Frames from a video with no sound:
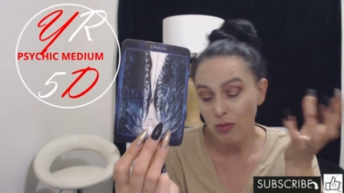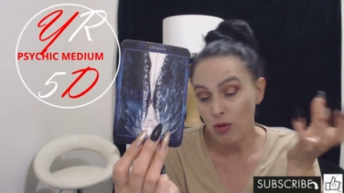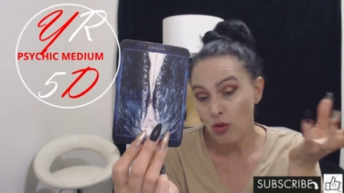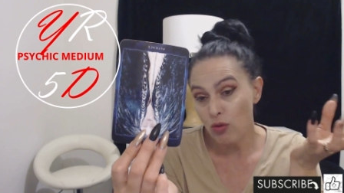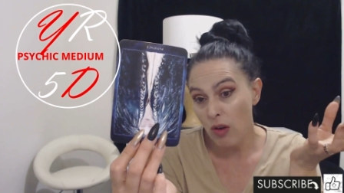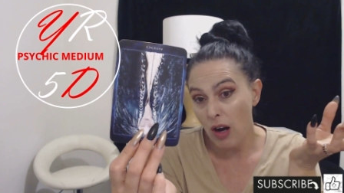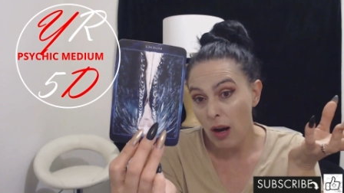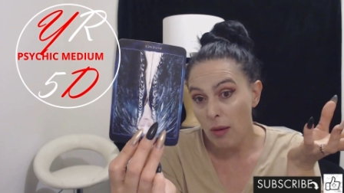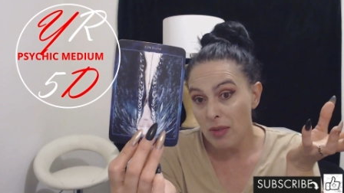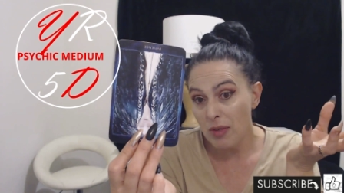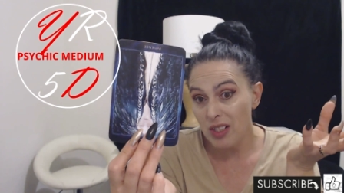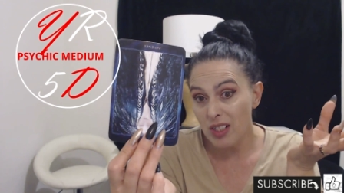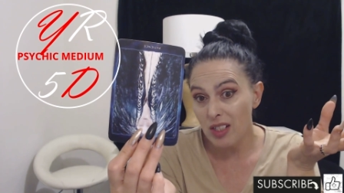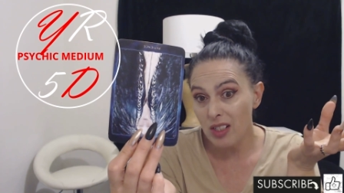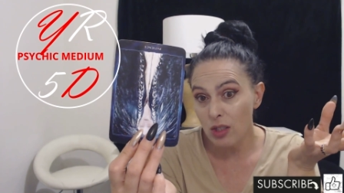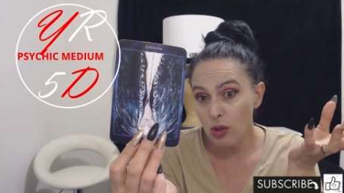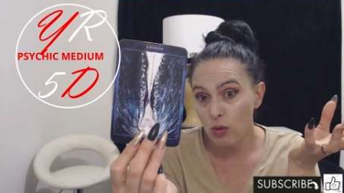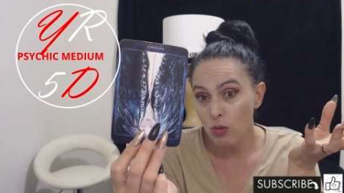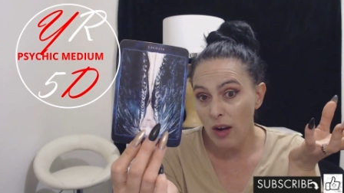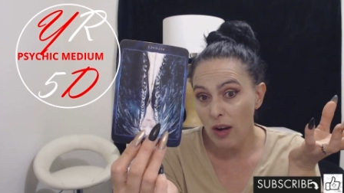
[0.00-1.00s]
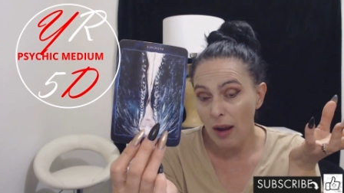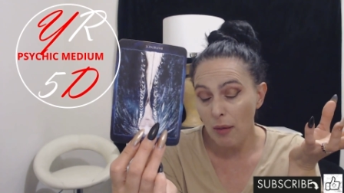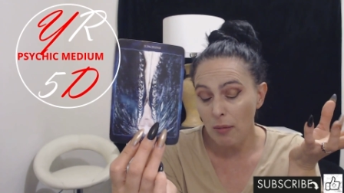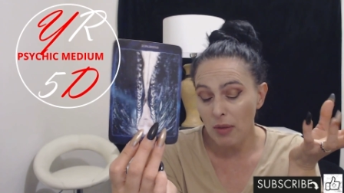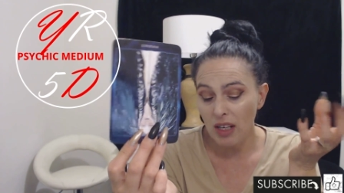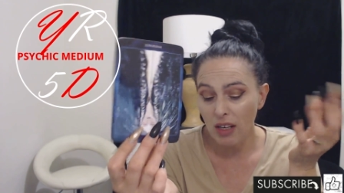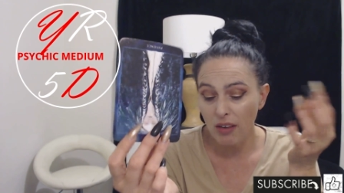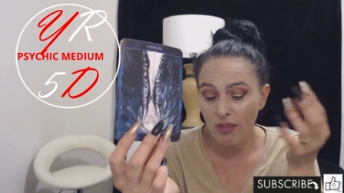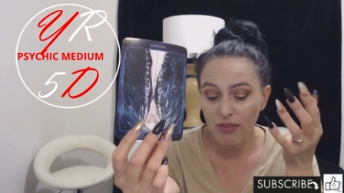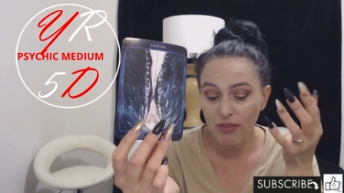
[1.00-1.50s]
Drama's still
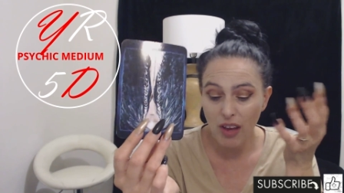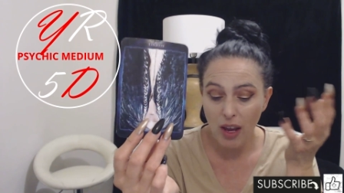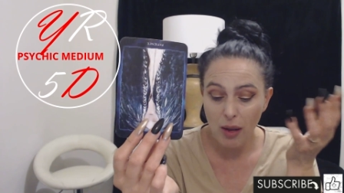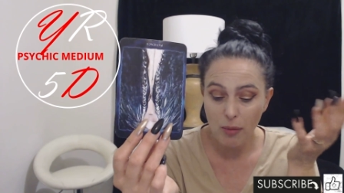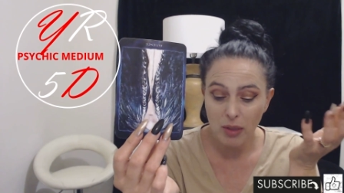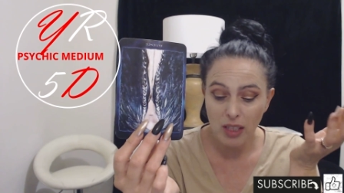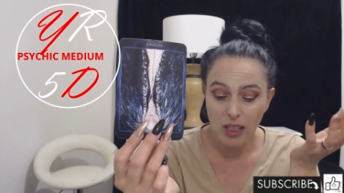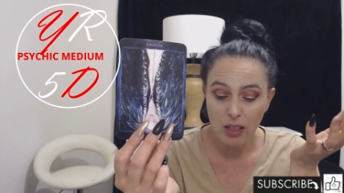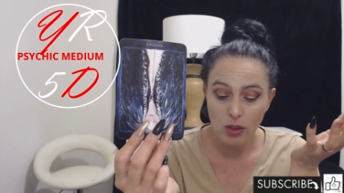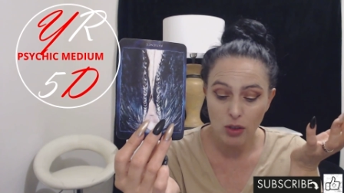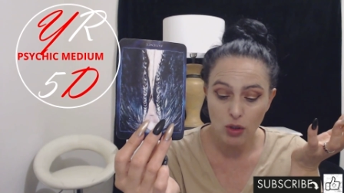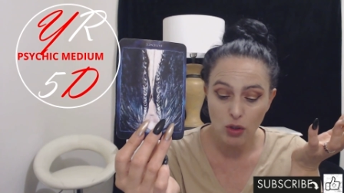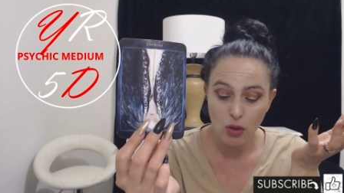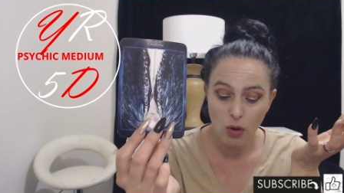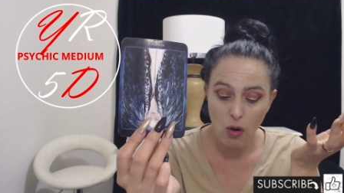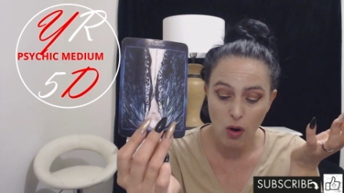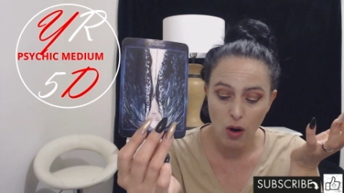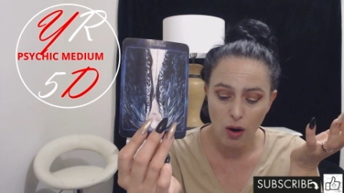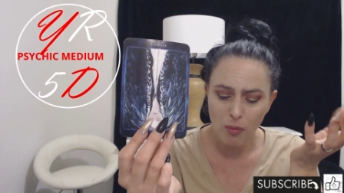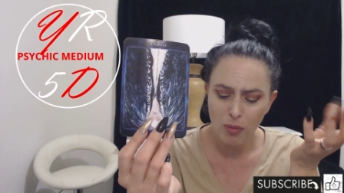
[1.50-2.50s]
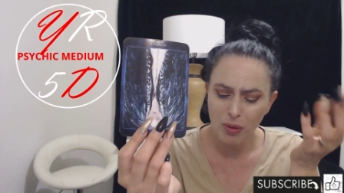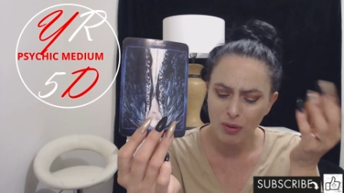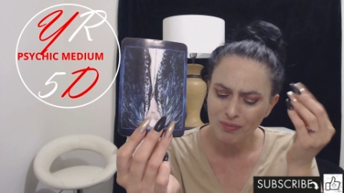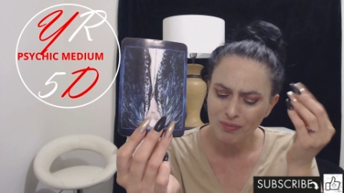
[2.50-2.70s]
happening in family and tribe.